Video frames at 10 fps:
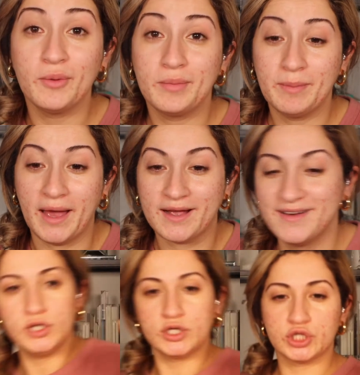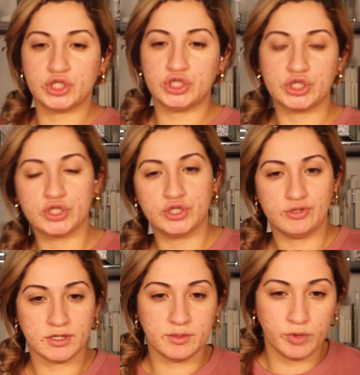Be back.
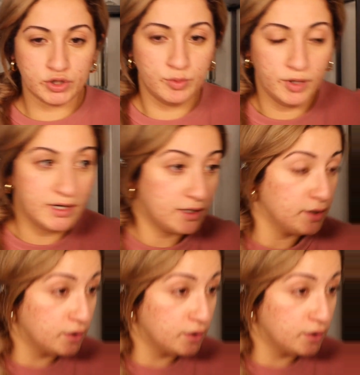Short commercial break.